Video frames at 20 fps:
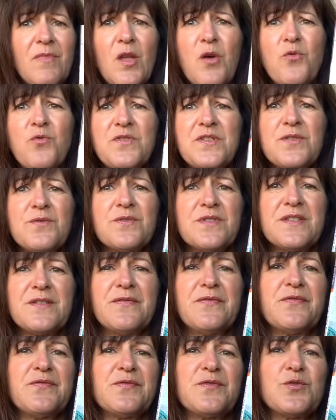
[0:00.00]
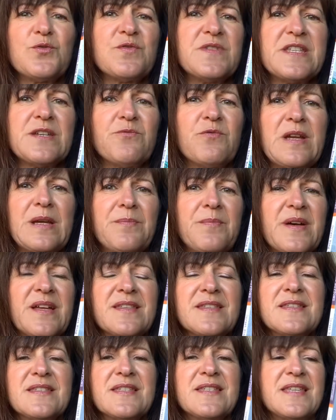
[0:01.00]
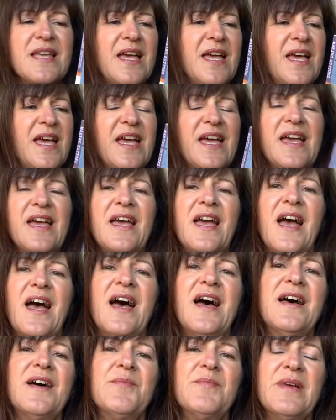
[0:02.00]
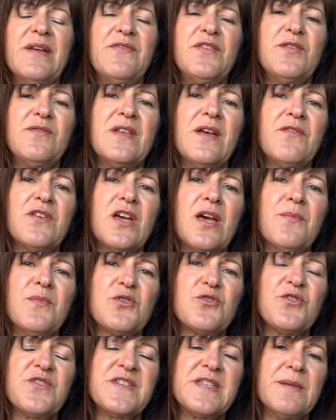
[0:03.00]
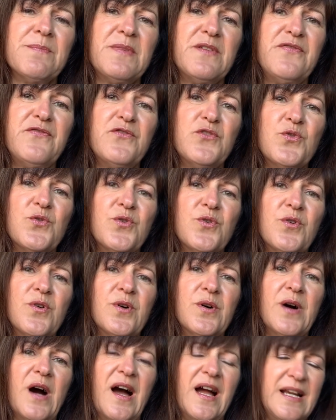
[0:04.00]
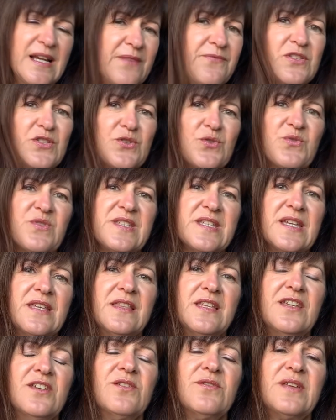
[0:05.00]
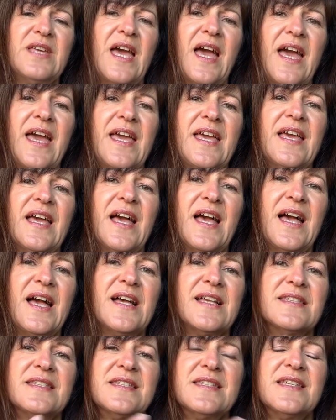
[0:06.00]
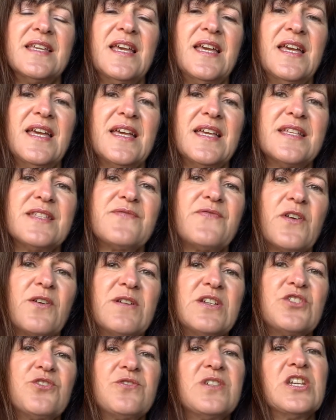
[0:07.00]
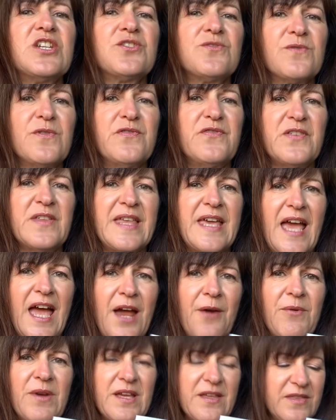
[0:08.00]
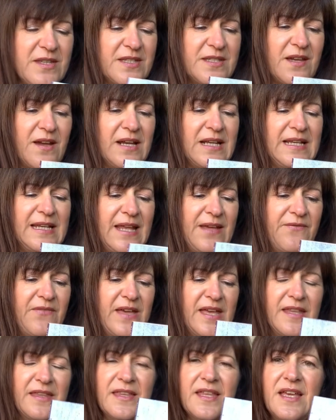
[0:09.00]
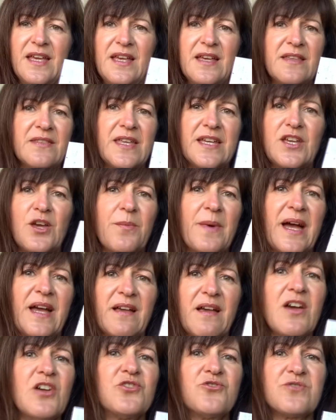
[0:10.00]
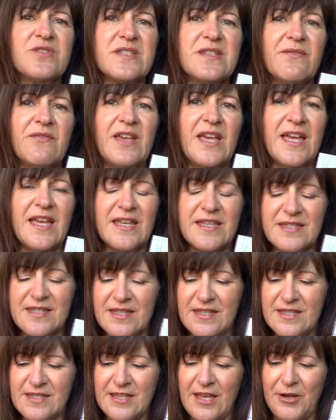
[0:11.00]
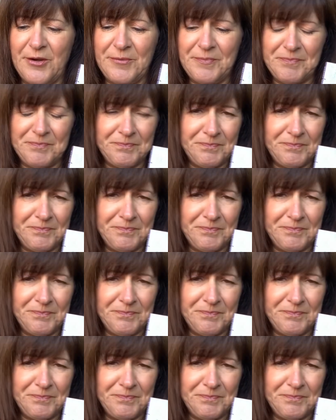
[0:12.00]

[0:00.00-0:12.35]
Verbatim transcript: All sorts of Dorset ring buttons. Um, if you've never come across it before, I live in Dorset in the UK and it's very traditional for the area that I live in they go back hundreds of years. So